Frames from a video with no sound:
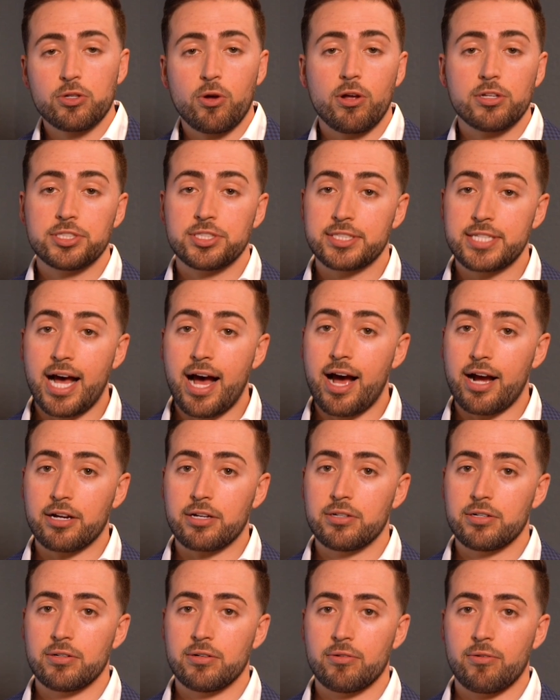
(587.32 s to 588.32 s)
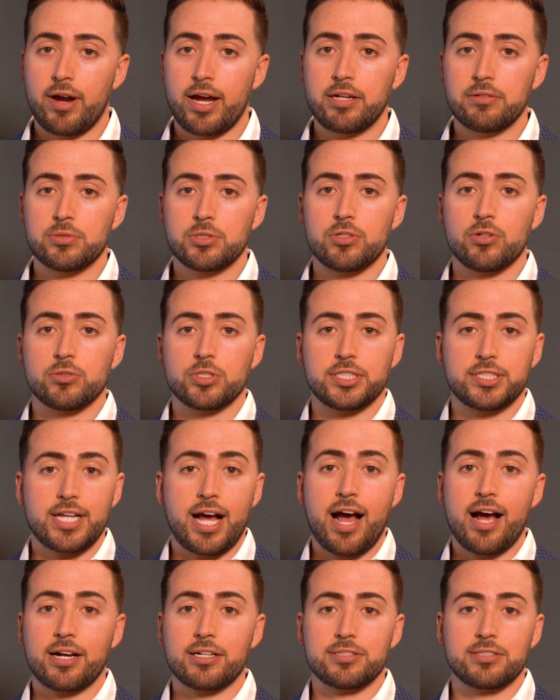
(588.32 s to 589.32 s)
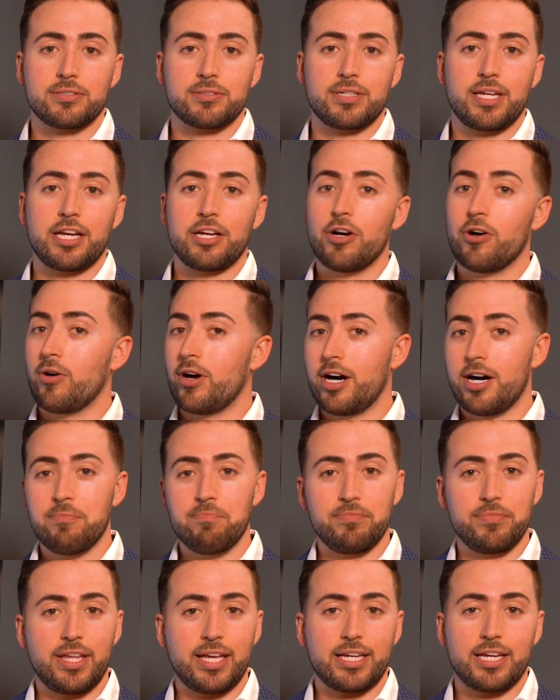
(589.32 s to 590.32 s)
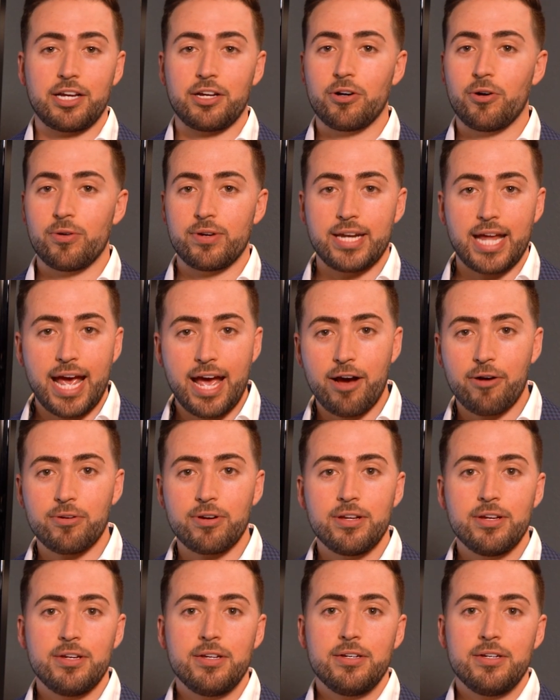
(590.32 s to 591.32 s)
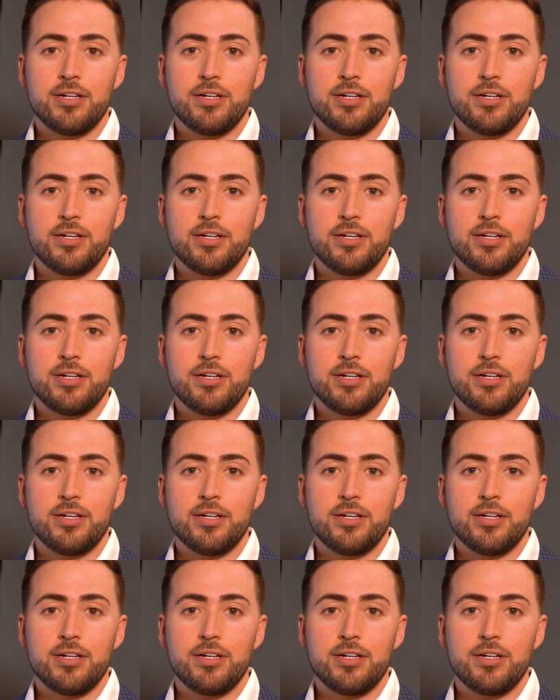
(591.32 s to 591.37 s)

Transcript: all stock, right? So stocks can go up, they can go down.